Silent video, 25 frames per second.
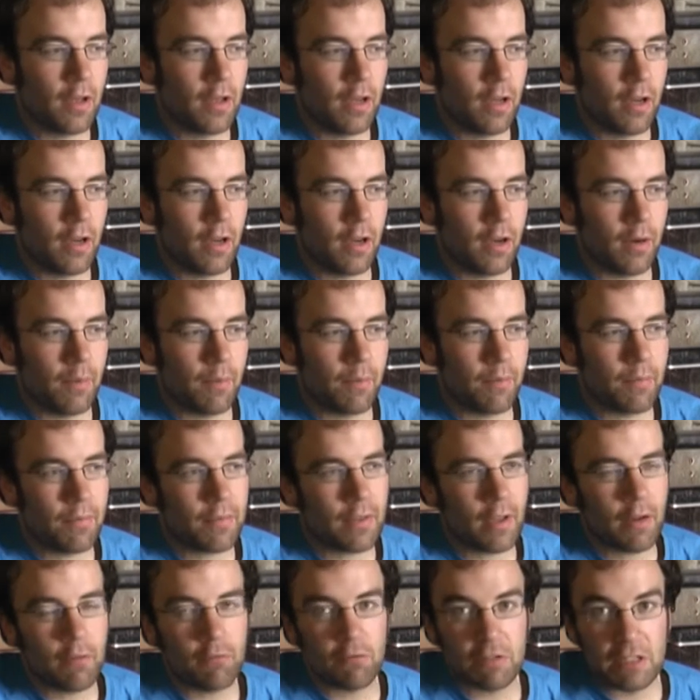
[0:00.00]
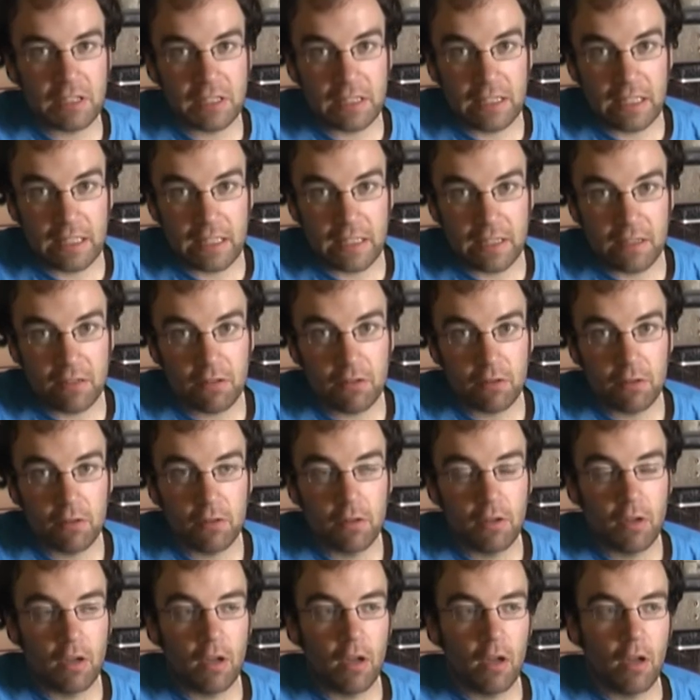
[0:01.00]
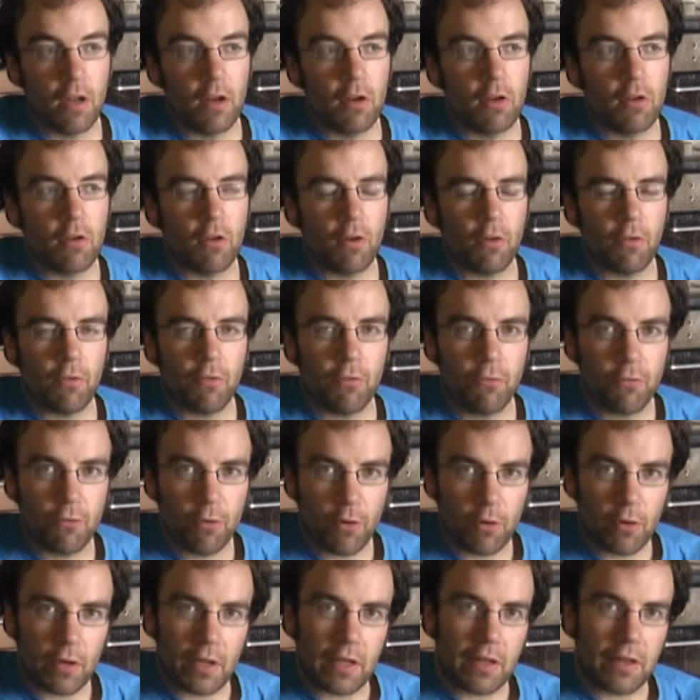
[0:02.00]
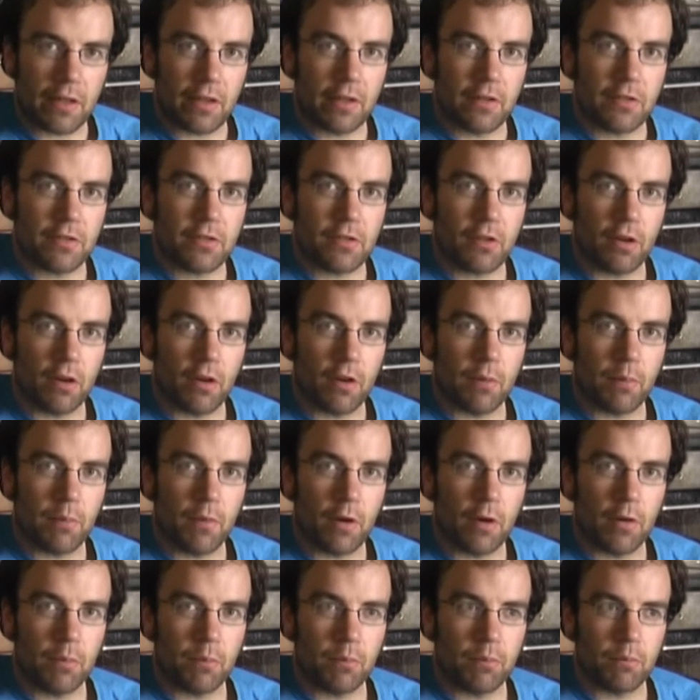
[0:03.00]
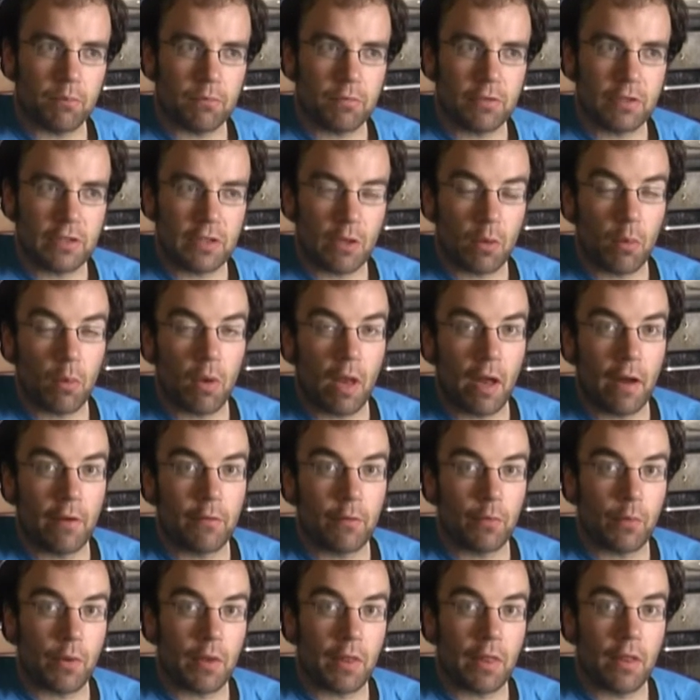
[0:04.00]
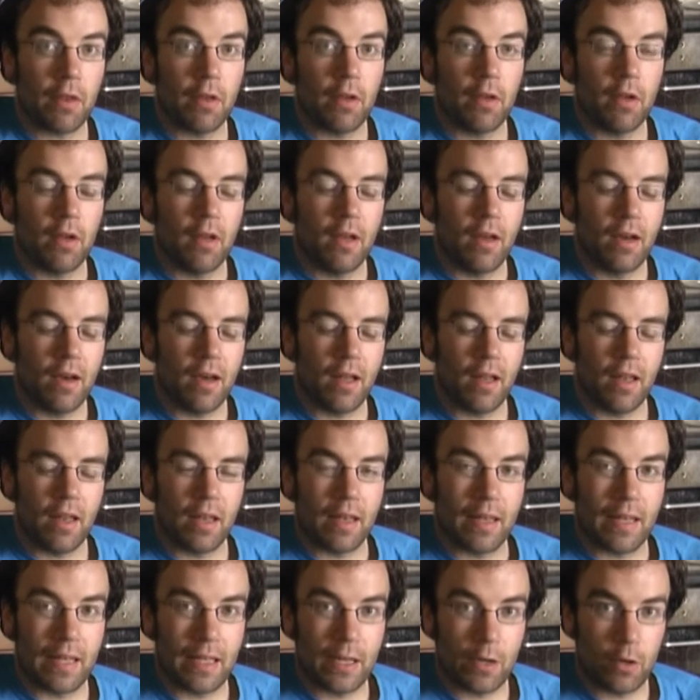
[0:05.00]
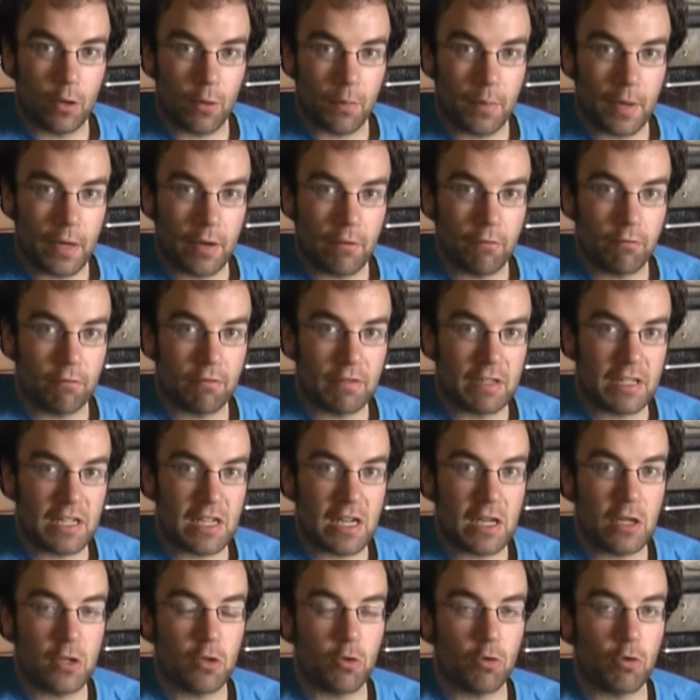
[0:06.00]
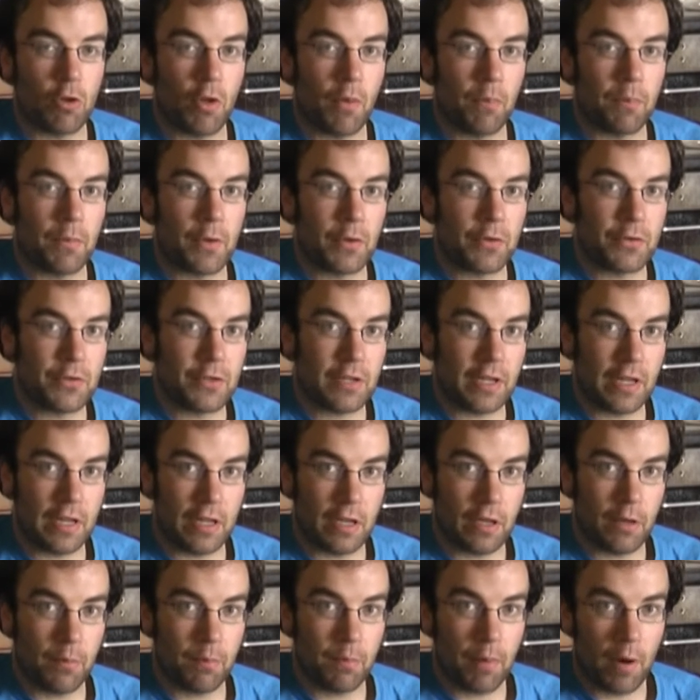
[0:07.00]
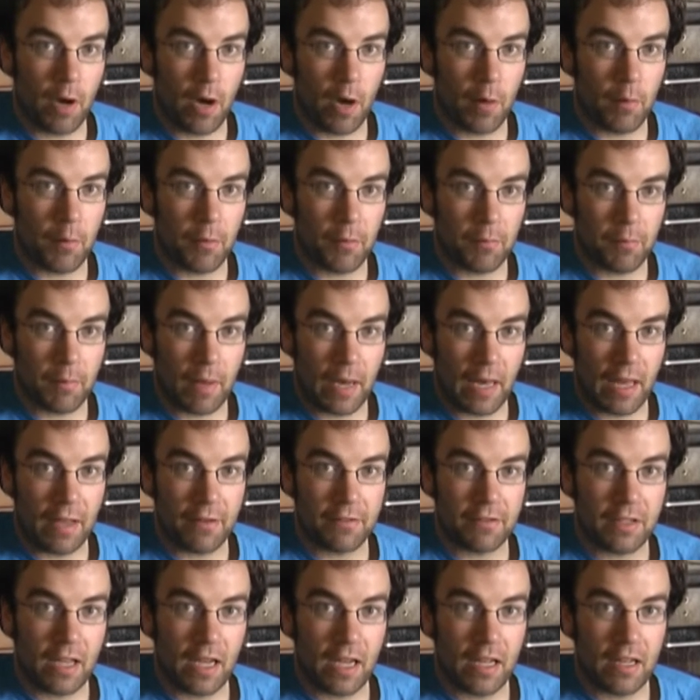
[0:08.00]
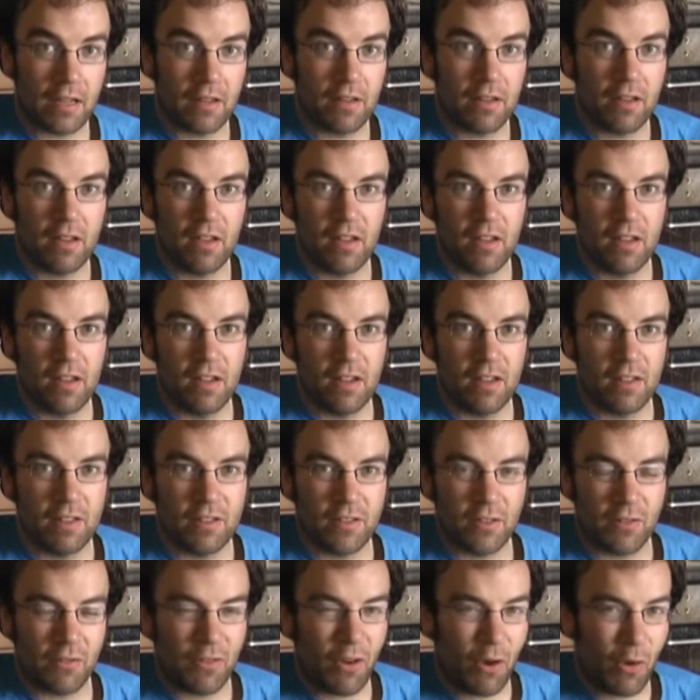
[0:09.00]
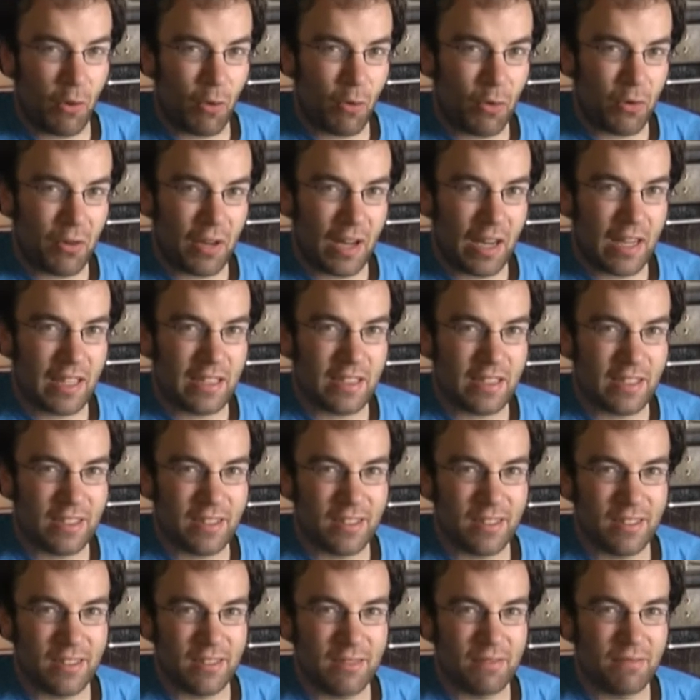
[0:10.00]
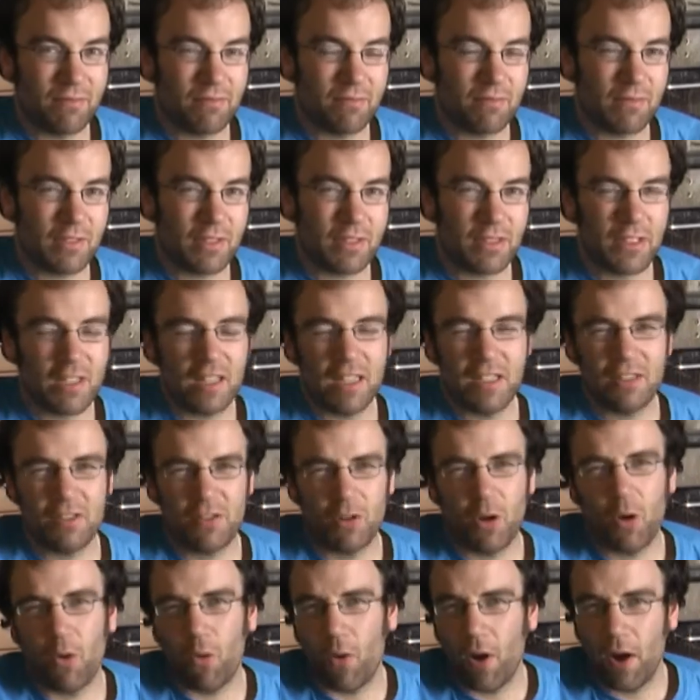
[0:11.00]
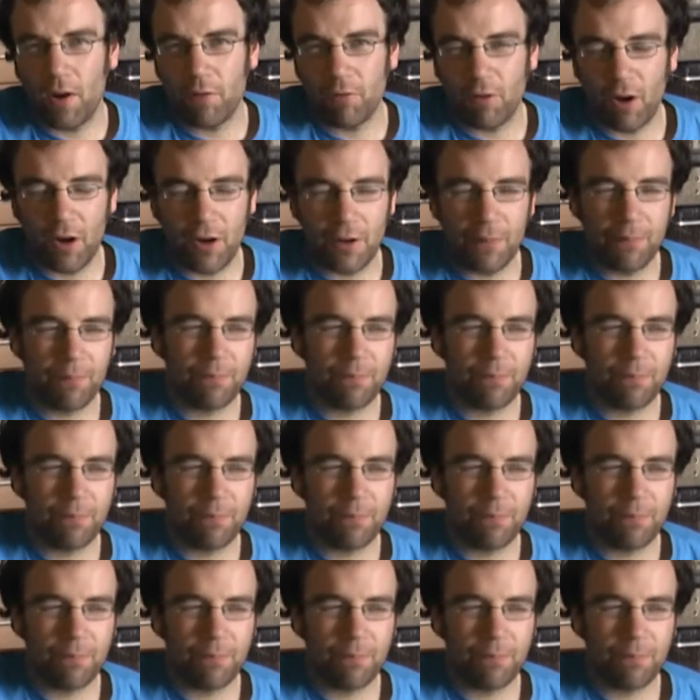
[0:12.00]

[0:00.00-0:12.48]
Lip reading: That receded, not fully this time. I'm still left with a little bit of residual numbness in the palm of my left hand. So coordination, it's not quite right.